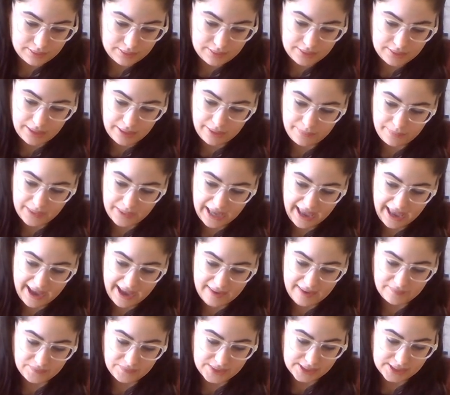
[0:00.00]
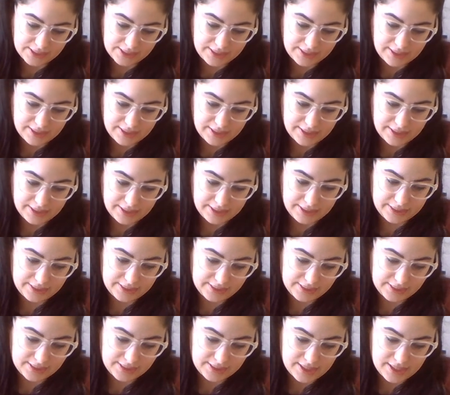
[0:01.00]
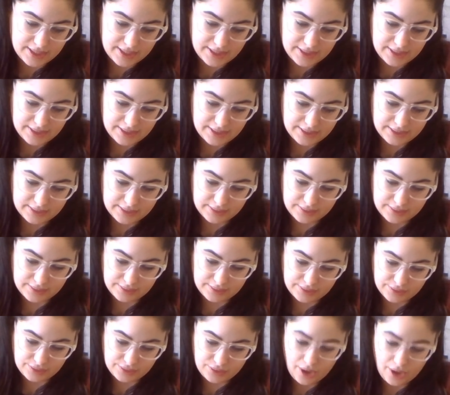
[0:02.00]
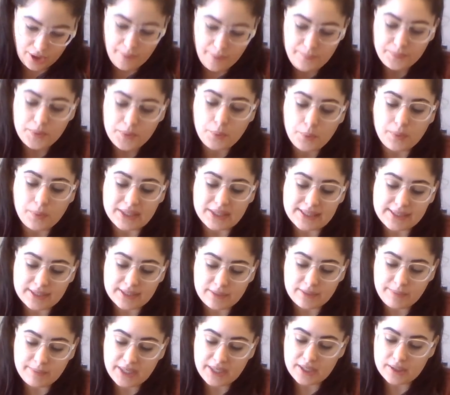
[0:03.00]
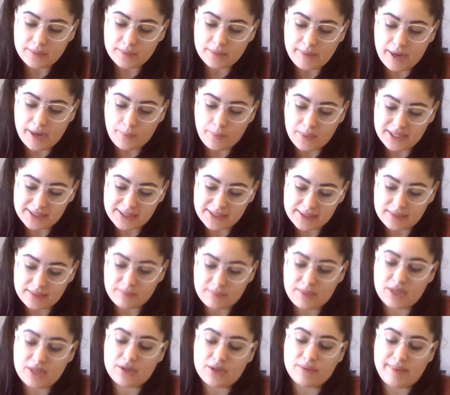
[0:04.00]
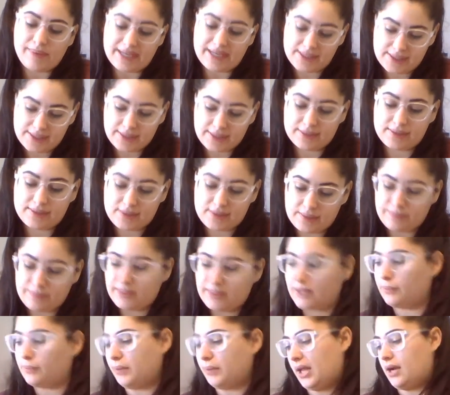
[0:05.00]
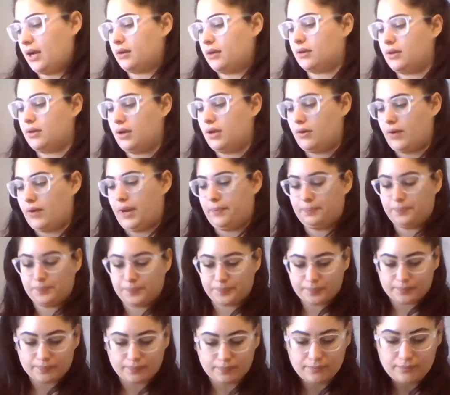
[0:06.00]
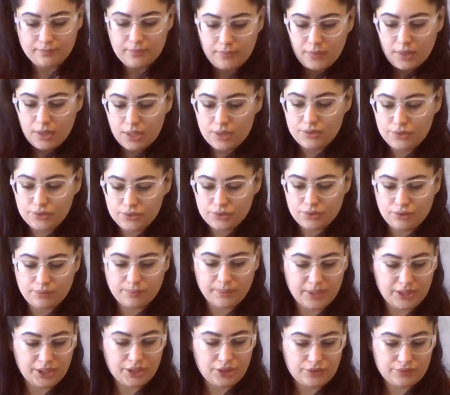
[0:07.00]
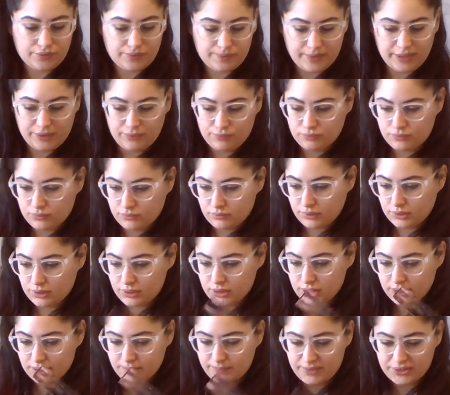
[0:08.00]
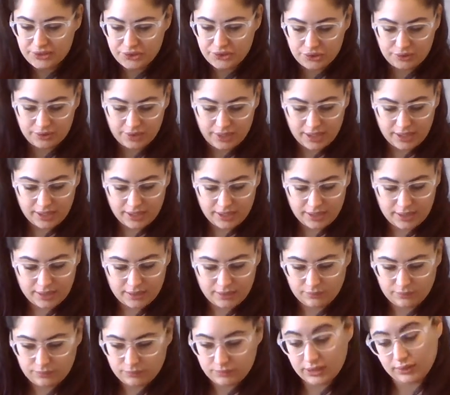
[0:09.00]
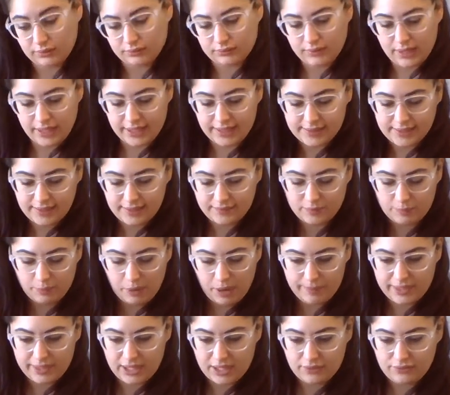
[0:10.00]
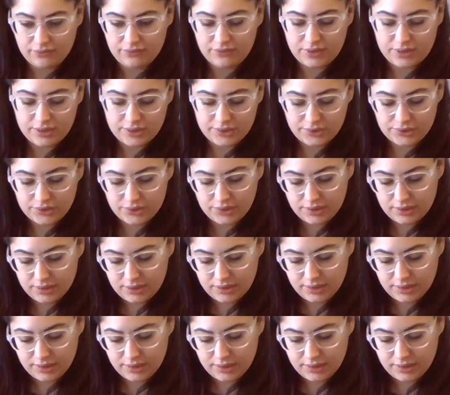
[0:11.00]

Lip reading: that we have to cut is 1 centimeter by 1 centimeter by 6 centimeter block. Okay, so I'm going to use my ruler to measure that out. Well, I guess I have to pop it out first.